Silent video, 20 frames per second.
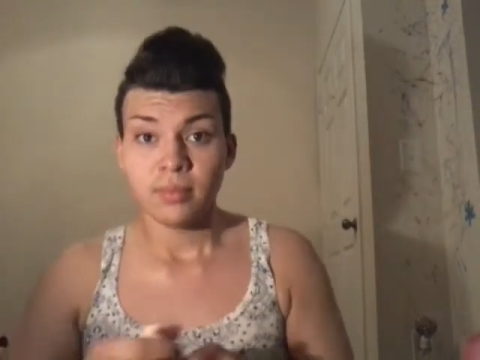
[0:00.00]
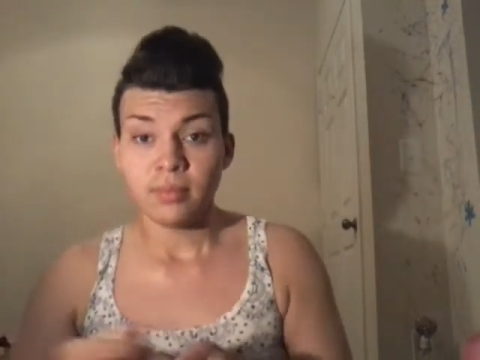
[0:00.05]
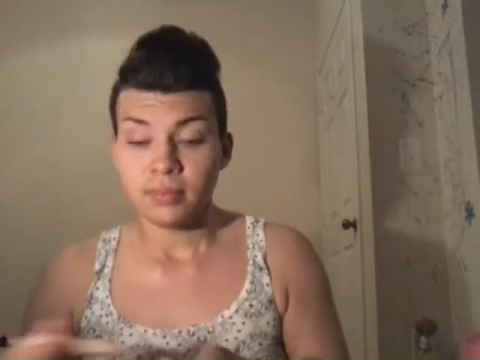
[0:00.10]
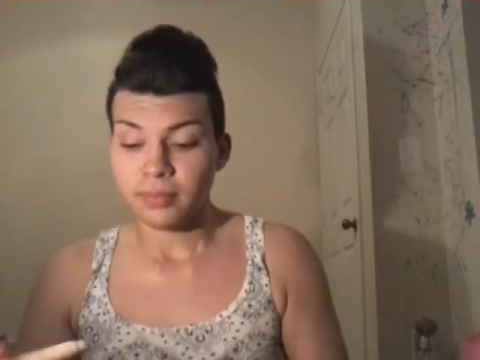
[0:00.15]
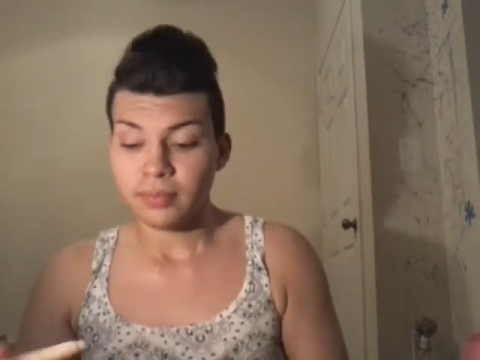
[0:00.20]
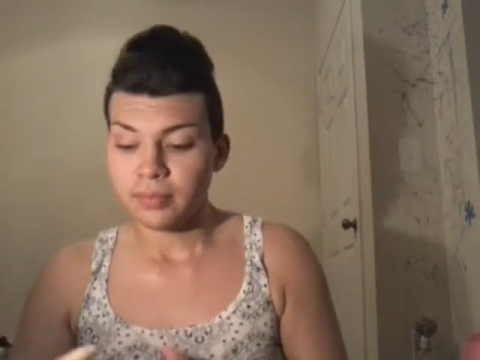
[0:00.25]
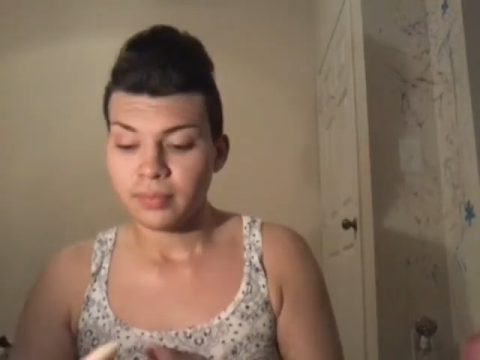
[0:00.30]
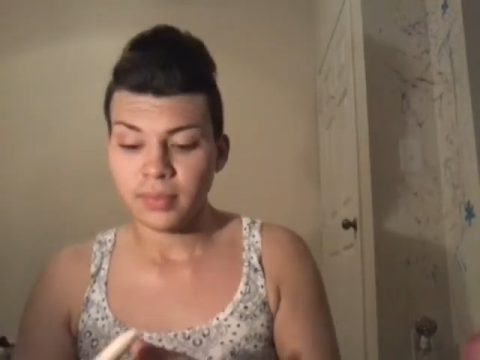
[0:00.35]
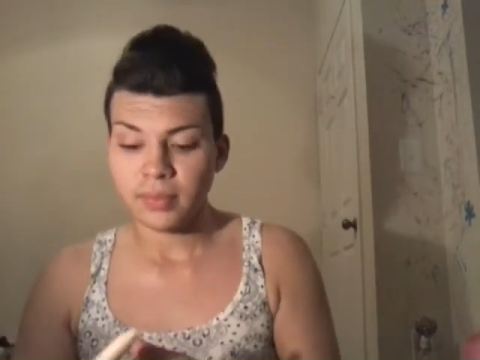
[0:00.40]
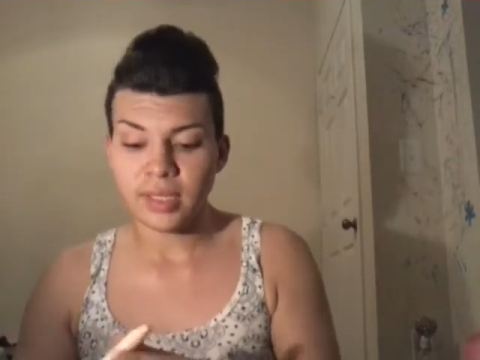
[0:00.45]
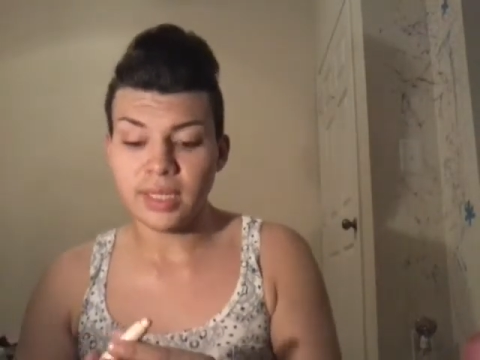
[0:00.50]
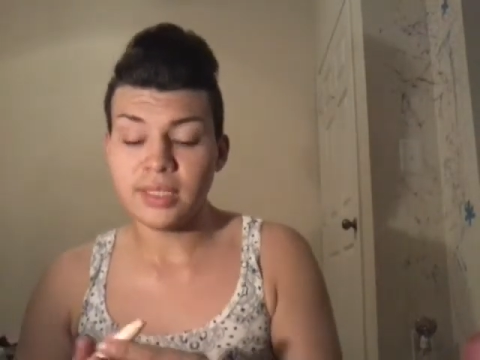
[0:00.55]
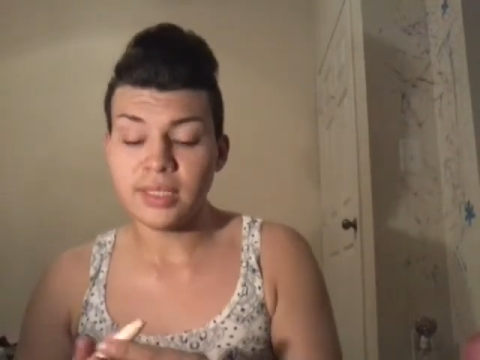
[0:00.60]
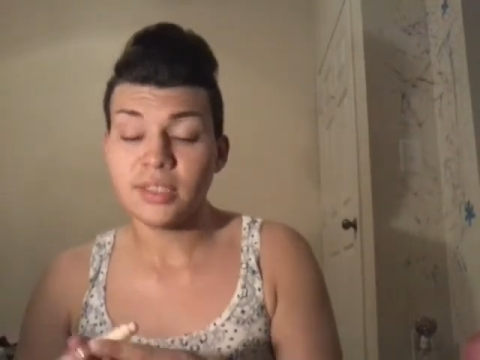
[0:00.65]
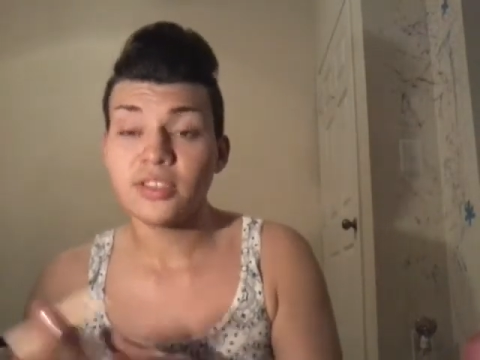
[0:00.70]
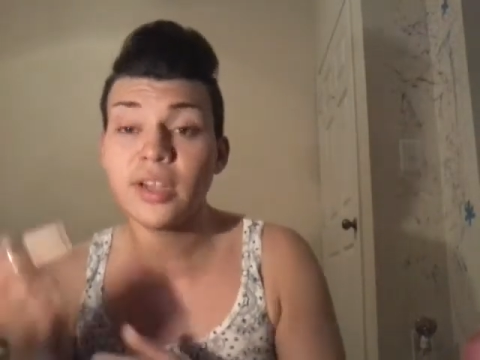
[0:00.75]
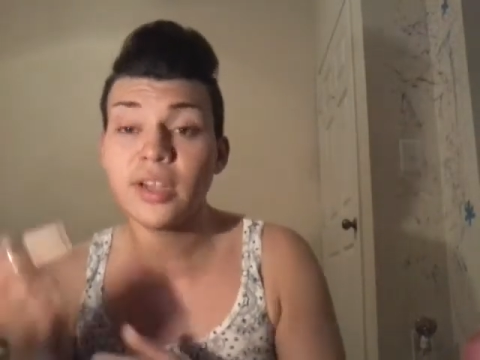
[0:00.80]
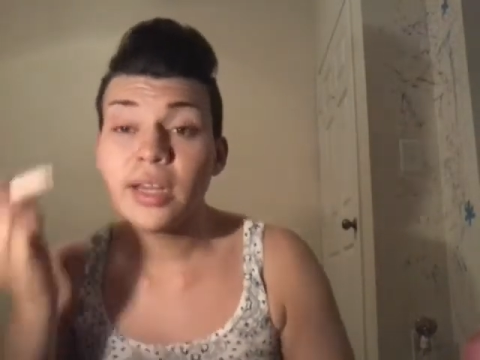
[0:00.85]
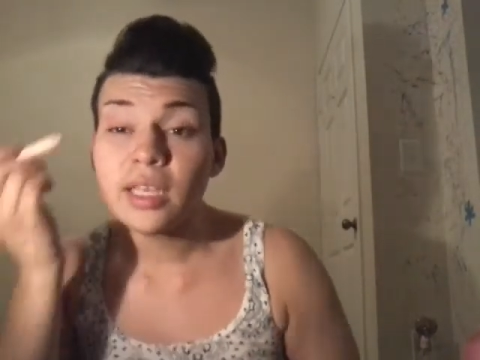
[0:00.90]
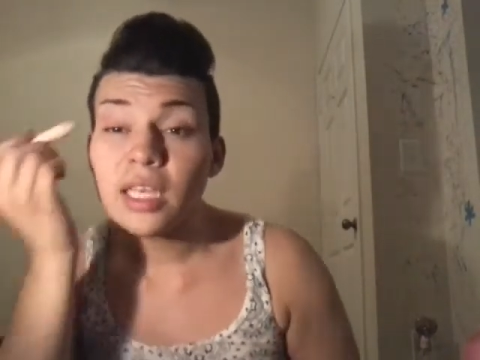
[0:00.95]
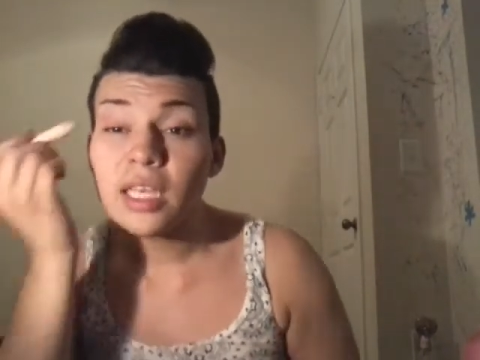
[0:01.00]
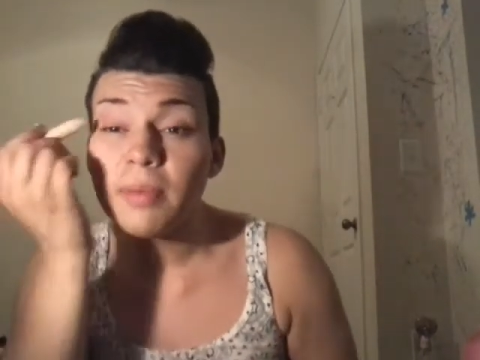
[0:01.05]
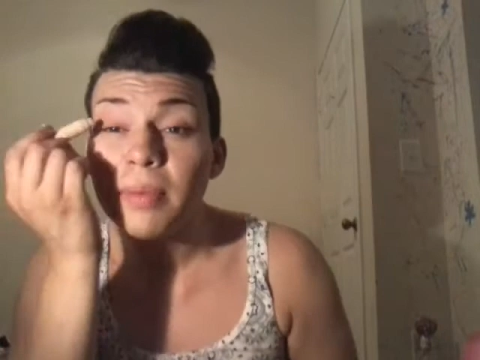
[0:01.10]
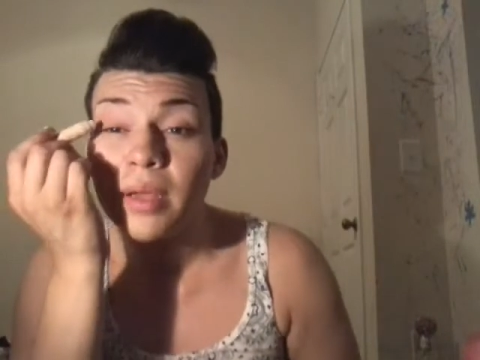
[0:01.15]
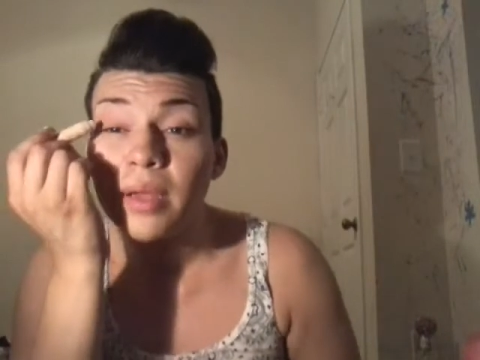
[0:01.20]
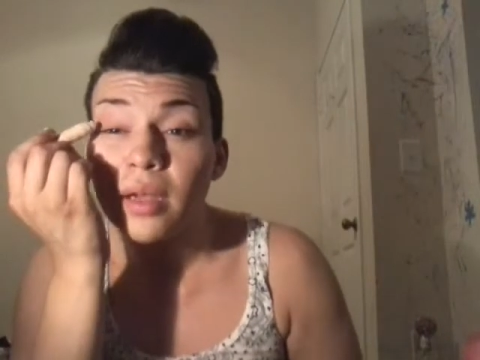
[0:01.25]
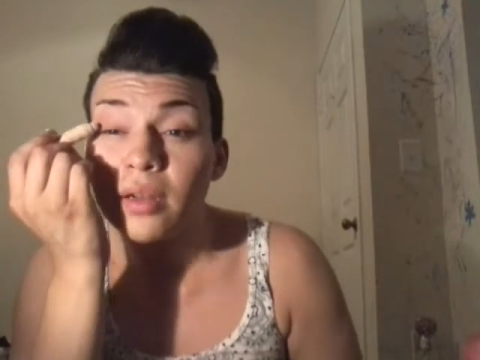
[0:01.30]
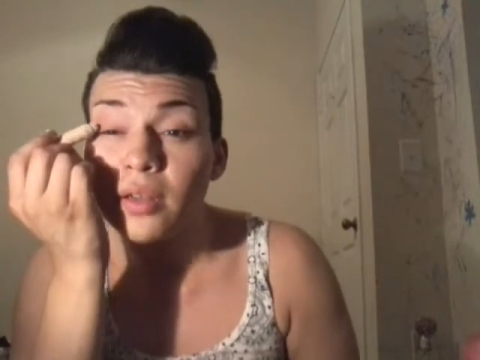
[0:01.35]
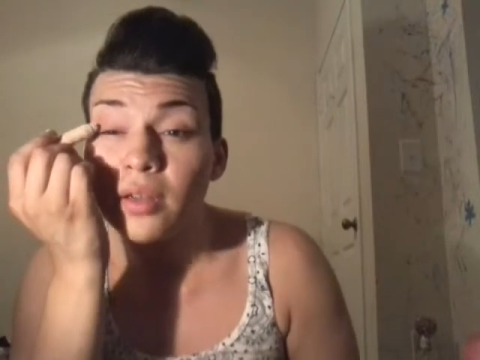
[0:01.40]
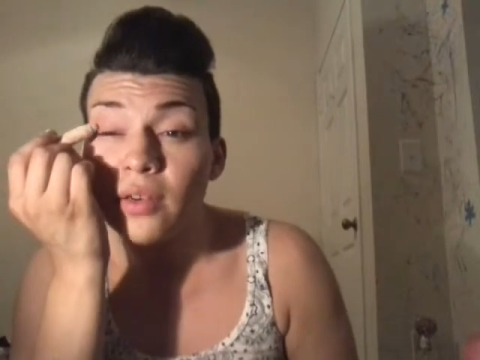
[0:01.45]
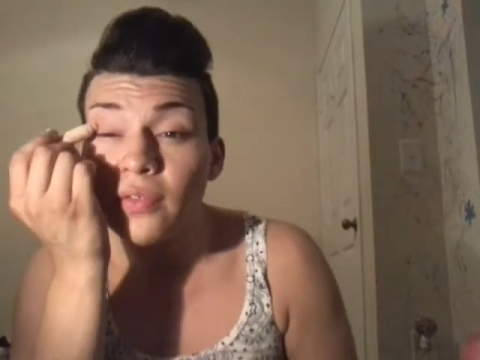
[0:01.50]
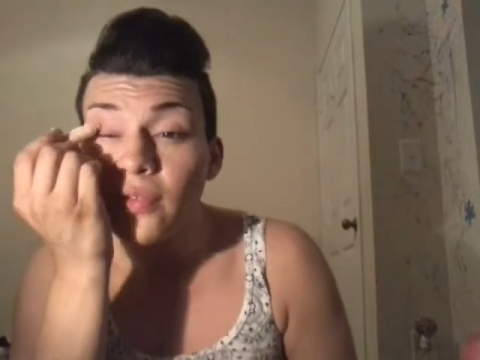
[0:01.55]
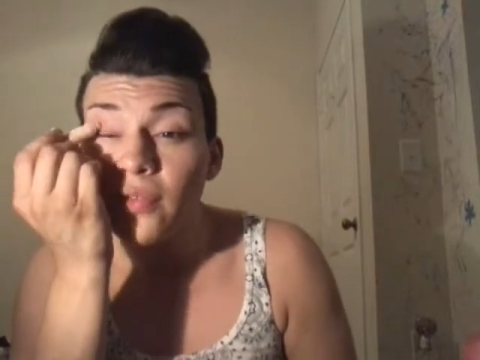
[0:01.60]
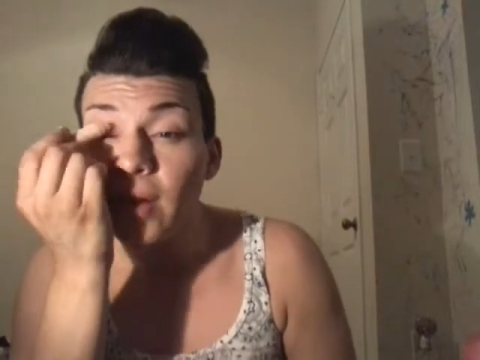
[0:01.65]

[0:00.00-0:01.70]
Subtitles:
Let's try to keep it under 5